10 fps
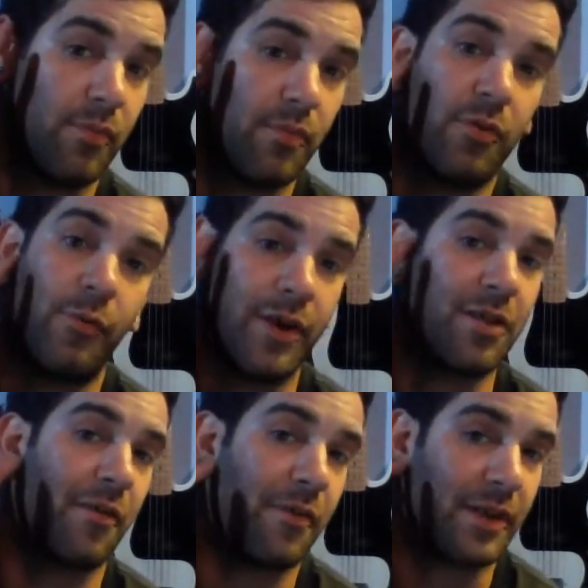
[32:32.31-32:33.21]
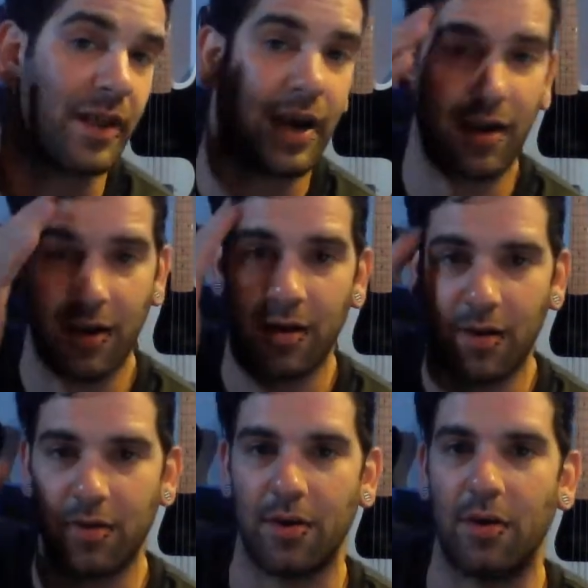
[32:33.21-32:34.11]
doing stuff like that.
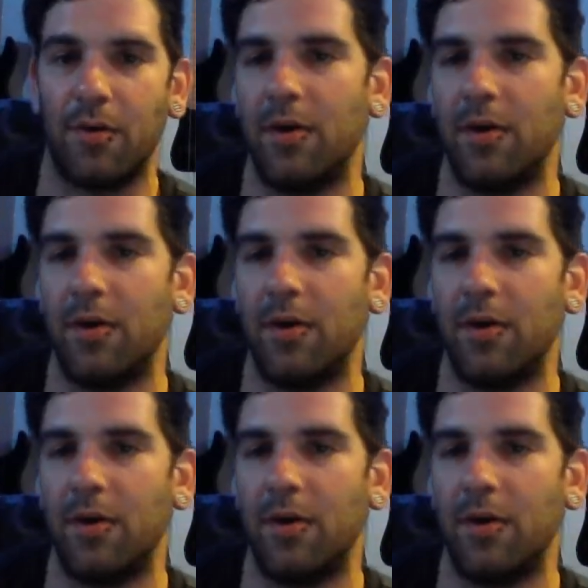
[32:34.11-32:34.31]
So